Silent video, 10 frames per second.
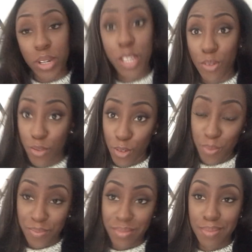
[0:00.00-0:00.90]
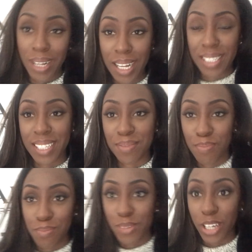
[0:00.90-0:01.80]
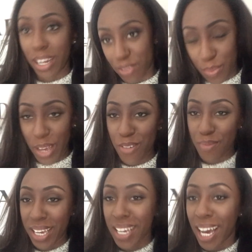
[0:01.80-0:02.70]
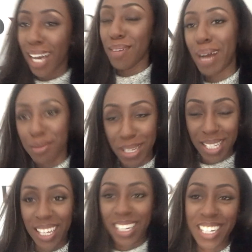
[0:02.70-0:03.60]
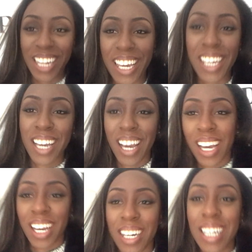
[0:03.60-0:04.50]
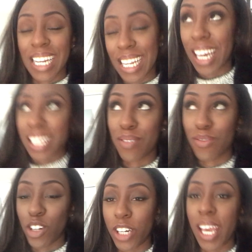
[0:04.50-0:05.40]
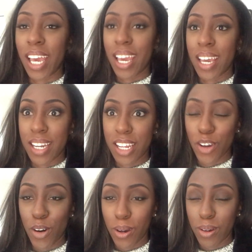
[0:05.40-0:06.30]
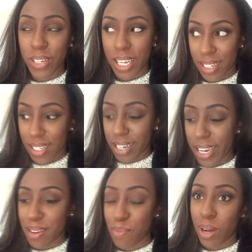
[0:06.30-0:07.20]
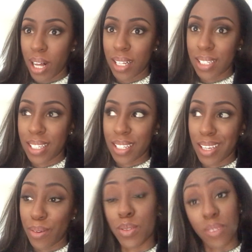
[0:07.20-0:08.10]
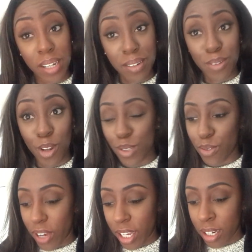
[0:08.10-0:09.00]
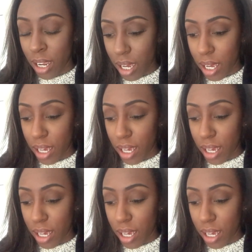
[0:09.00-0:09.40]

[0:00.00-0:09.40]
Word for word: pretty awful, but you're gonna have to bear with me. Happy Sunday. Clearly I didn't vlog any of yesterday, but it was fun, lots of fun.